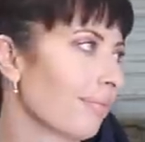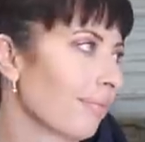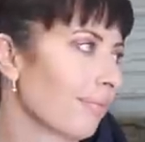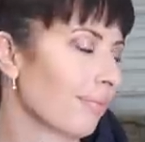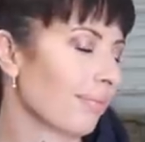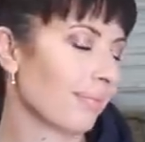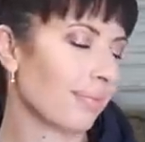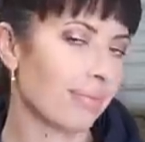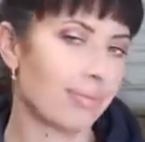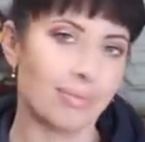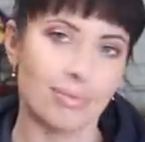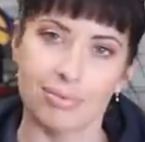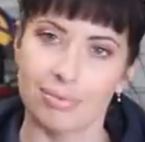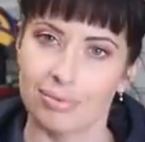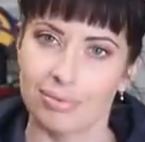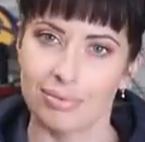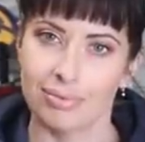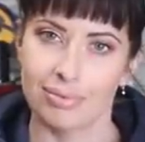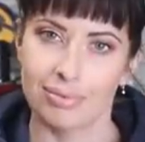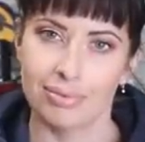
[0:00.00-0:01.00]

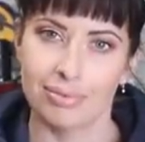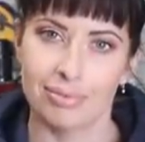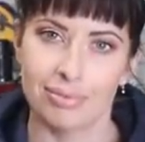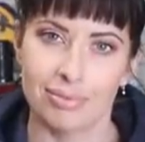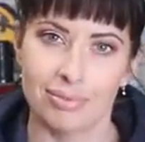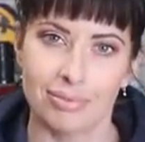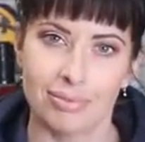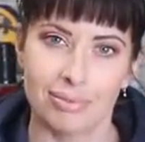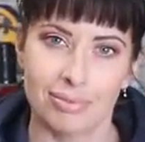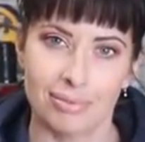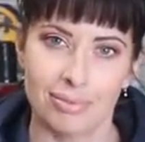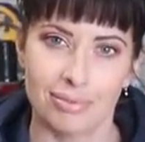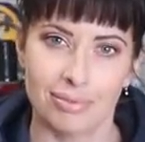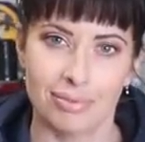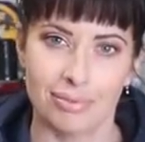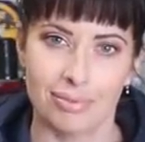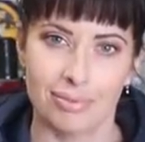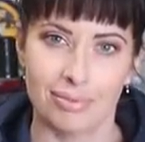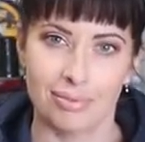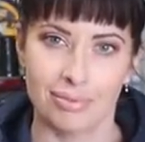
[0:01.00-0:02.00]

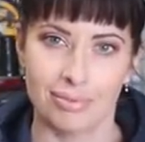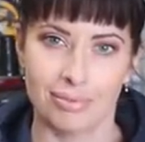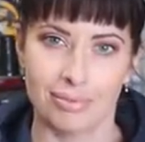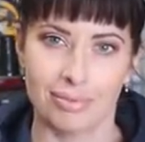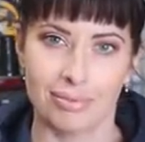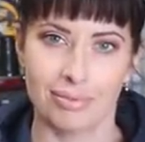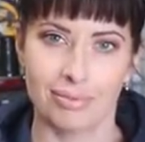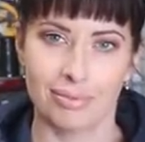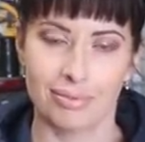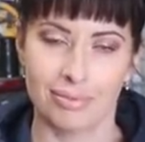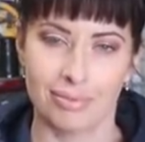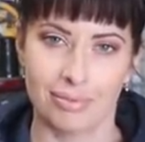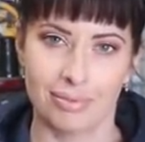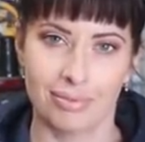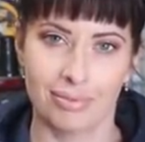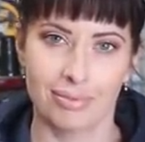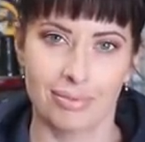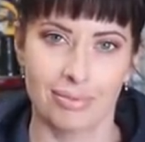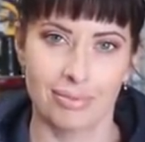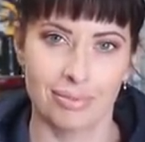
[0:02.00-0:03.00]

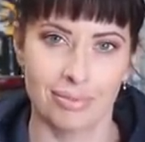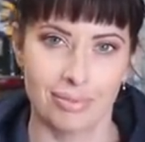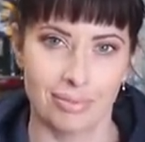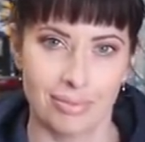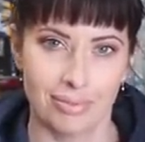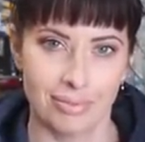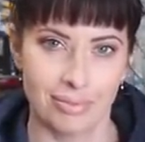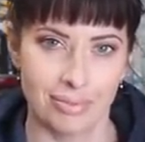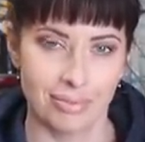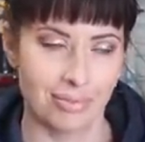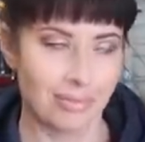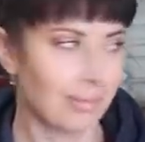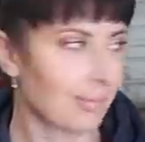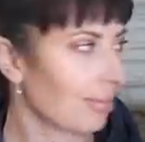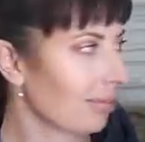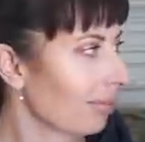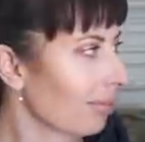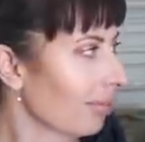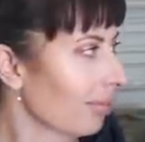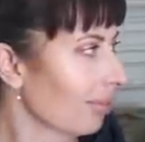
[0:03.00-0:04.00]

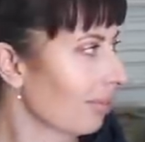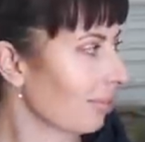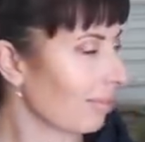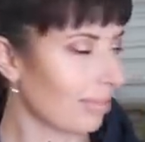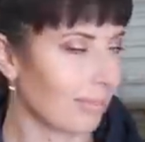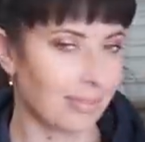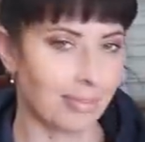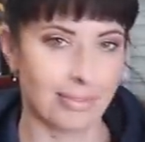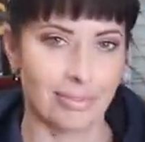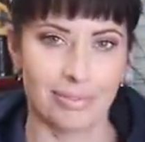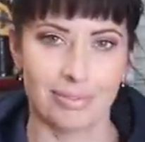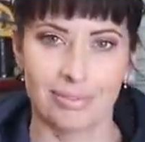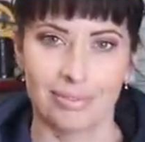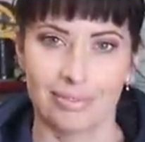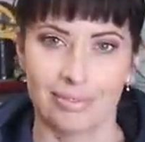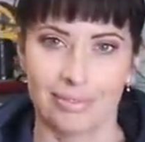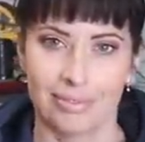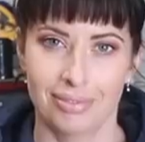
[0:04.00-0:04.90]
This person isn't speaking.